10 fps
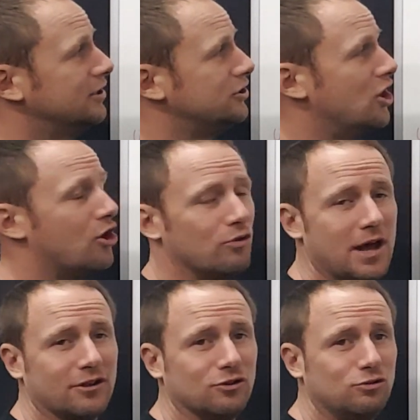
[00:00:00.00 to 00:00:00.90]
Know
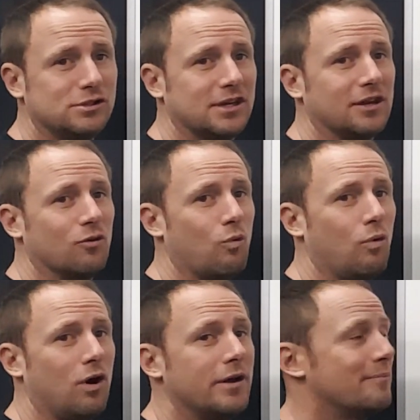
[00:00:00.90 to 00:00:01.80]
that losing
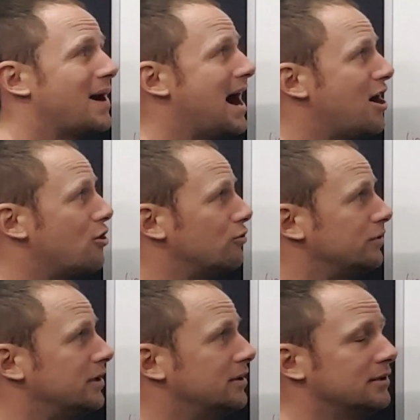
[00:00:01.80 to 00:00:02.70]
1
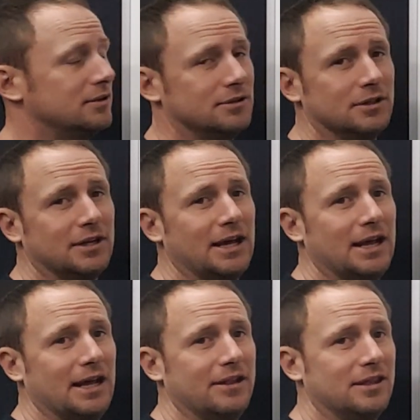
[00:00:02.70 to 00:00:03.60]
pound,
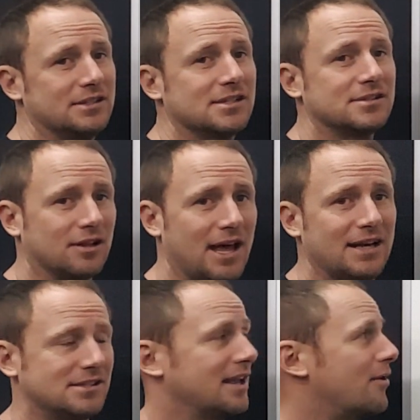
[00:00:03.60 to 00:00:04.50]
and this is the
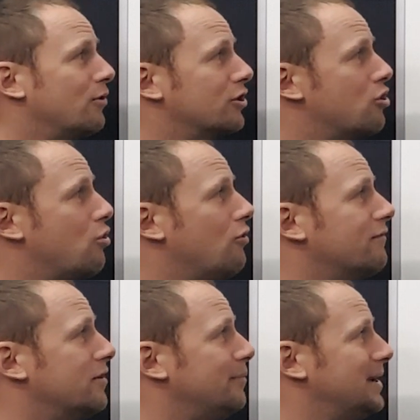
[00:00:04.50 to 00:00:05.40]
last thing I want to go
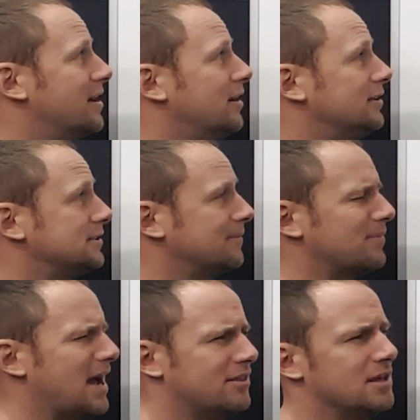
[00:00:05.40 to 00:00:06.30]
over because
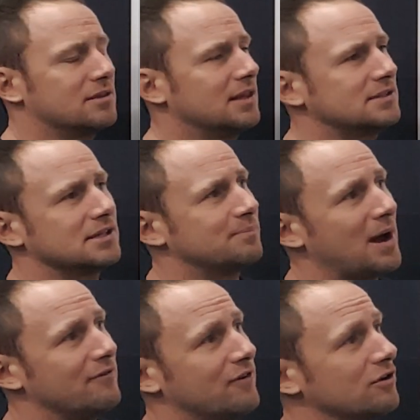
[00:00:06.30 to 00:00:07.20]
I think this is
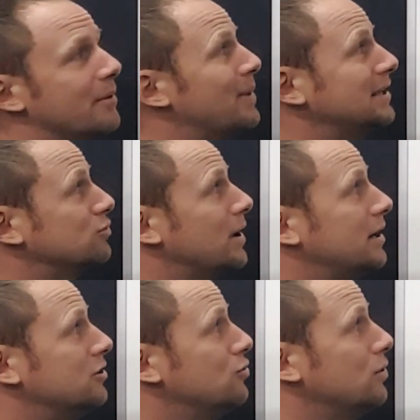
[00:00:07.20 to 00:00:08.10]
by far the best way to
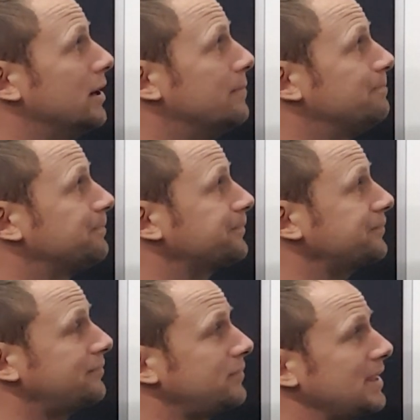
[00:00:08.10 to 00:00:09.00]
do it,
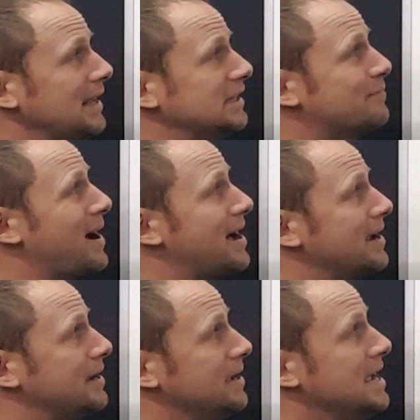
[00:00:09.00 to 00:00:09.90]
is
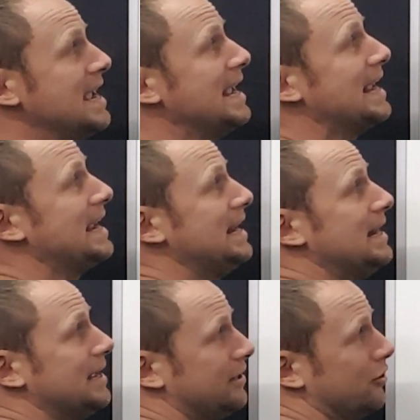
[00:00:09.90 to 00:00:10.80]
by
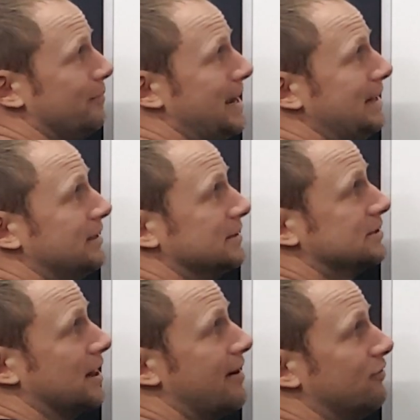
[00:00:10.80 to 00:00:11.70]
eating your maintenance
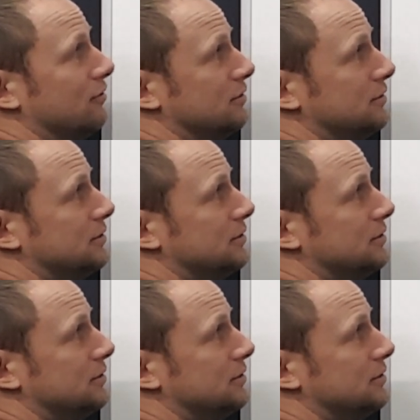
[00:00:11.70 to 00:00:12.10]
level,